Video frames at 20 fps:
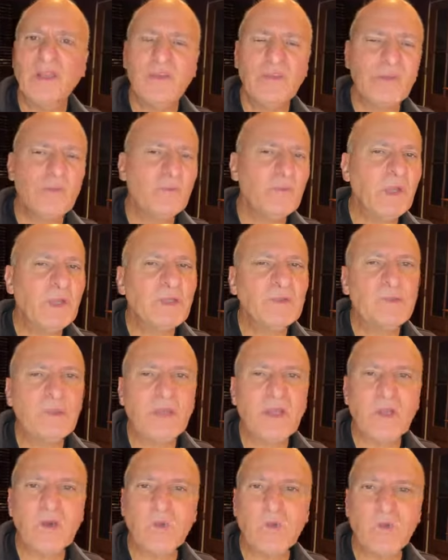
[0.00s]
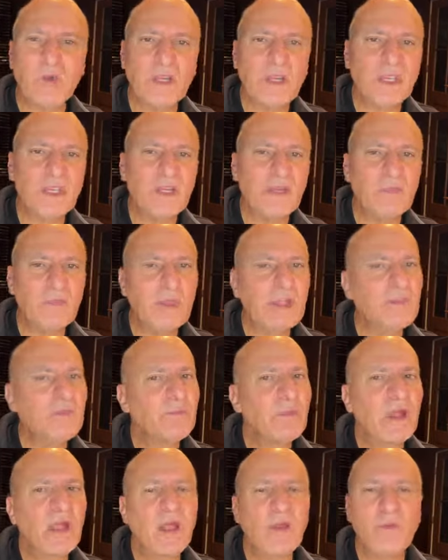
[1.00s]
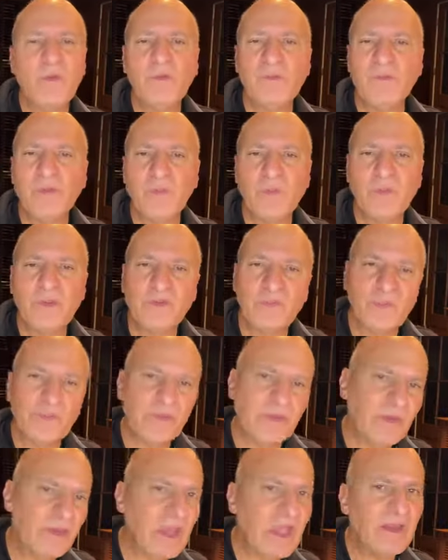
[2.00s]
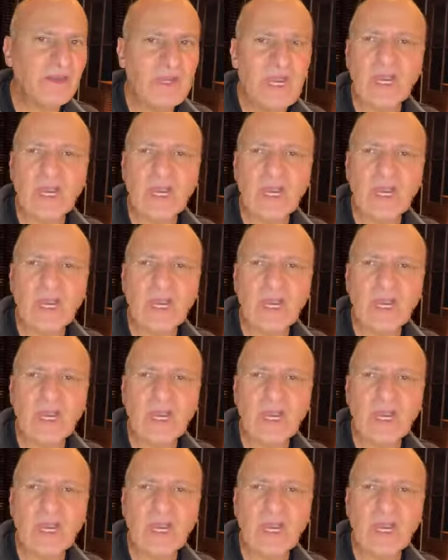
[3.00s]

You'll do much better working in a med spa with a